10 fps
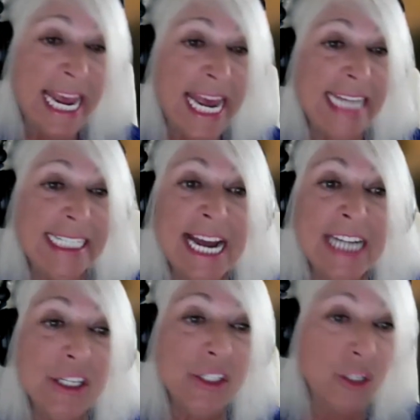It's not
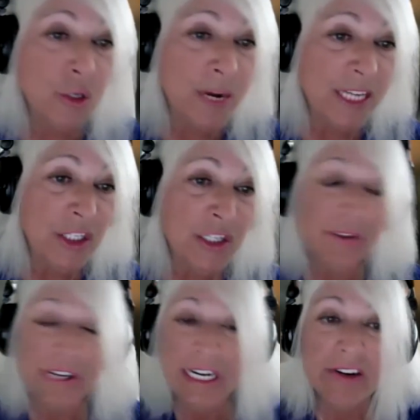just a question of
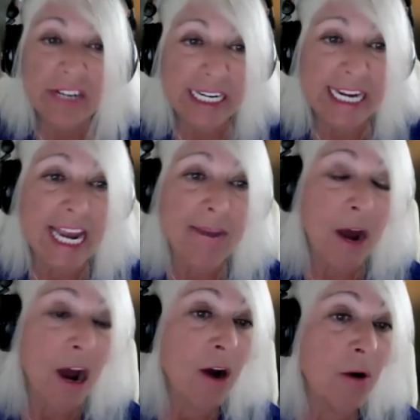hearing a name,
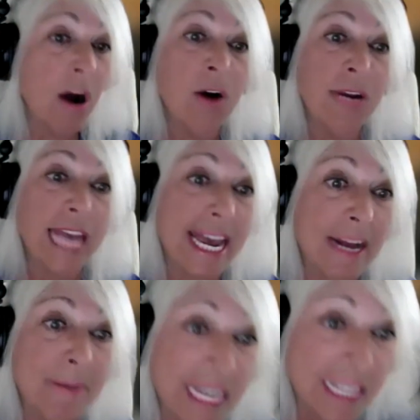oh, okay, I'll
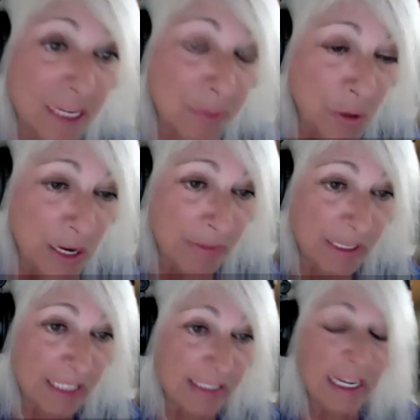make the
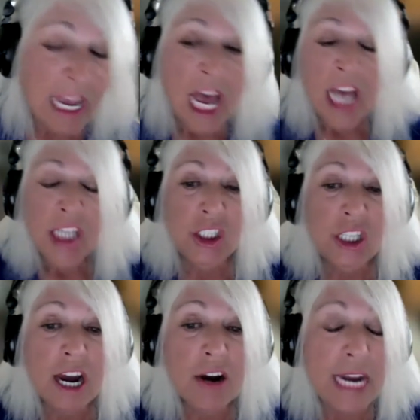appointment. Mm-hmm.
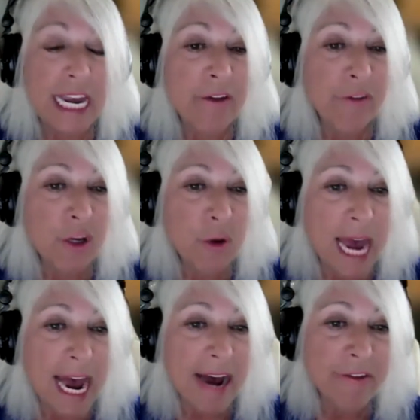So if you
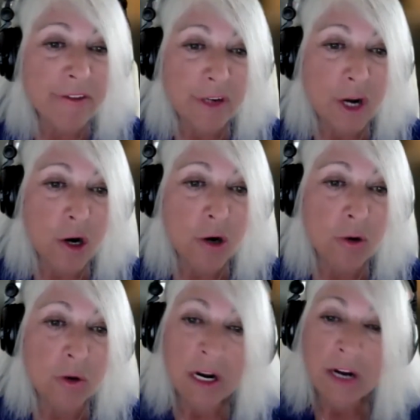have
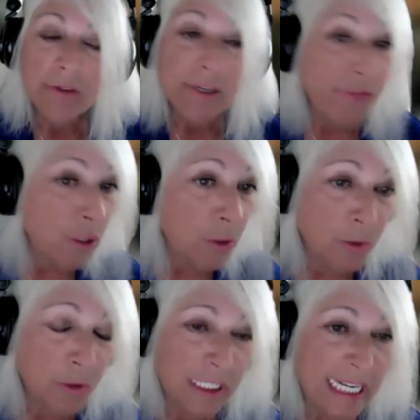no
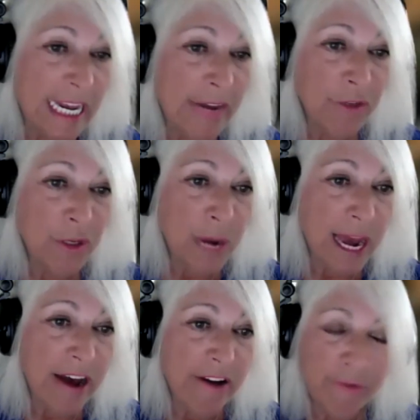reviews, if you
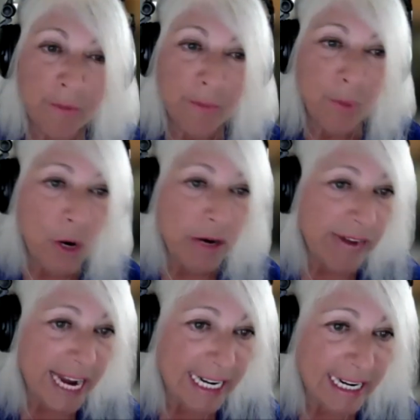have poor
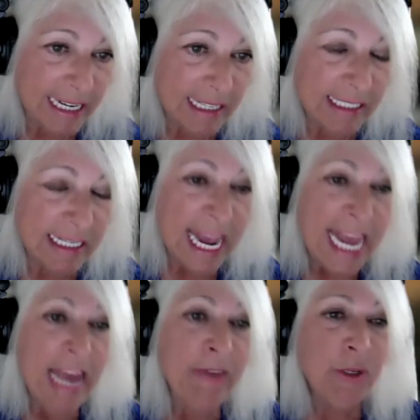ratings,
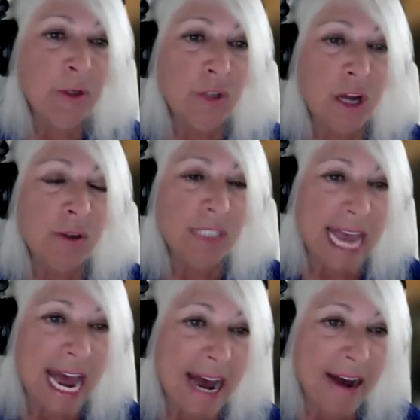if you don't
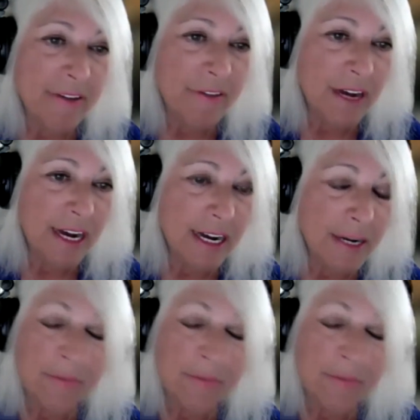have a